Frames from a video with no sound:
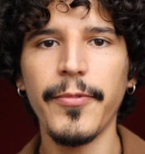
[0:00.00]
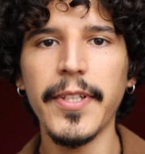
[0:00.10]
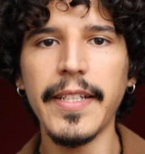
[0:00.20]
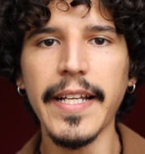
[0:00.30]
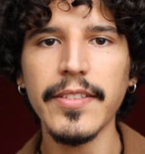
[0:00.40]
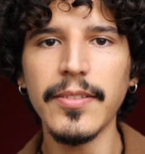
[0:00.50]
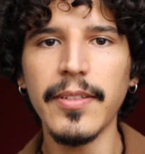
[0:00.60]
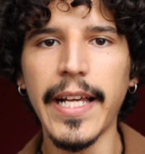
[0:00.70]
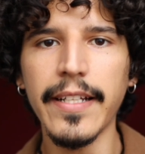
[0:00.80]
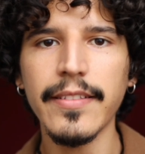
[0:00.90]
the next 2
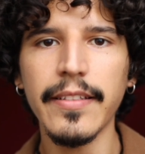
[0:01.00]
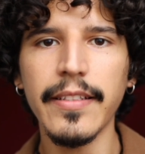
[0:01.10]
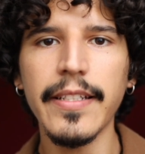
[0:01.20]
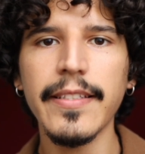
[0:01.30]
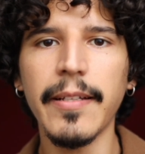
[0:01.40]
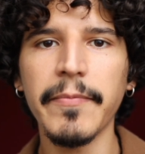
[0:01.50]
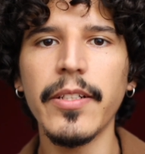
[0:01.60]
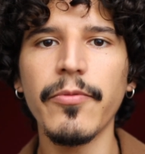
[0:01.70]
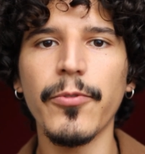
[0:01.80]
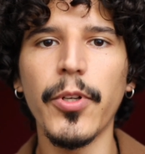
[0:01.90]
lighting techniques, I'm going
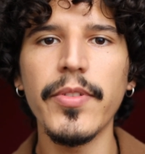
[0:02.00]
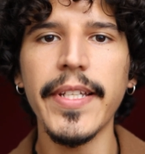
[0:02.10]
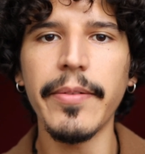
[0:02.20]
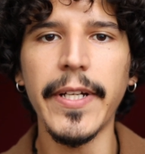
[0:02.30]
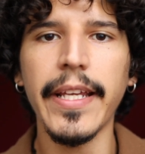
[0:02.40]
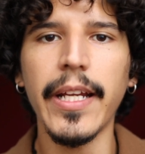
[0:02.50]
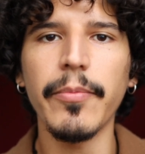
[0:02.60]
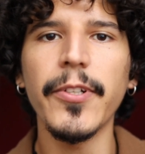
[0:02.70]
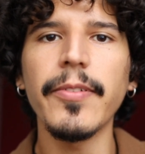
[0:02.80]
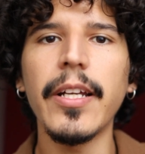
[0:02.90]
to rotate my
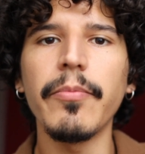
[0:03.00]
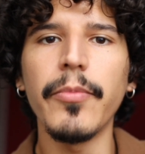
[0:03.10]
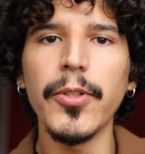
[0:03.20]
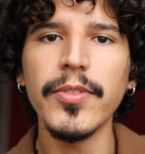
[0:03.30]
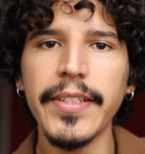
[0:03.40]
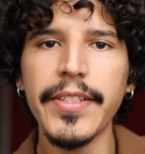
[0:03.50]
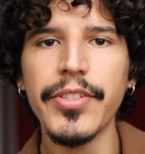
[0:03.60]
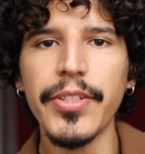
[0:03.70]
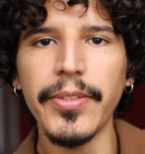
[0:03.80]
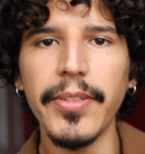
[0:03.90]
camera around mostly to show you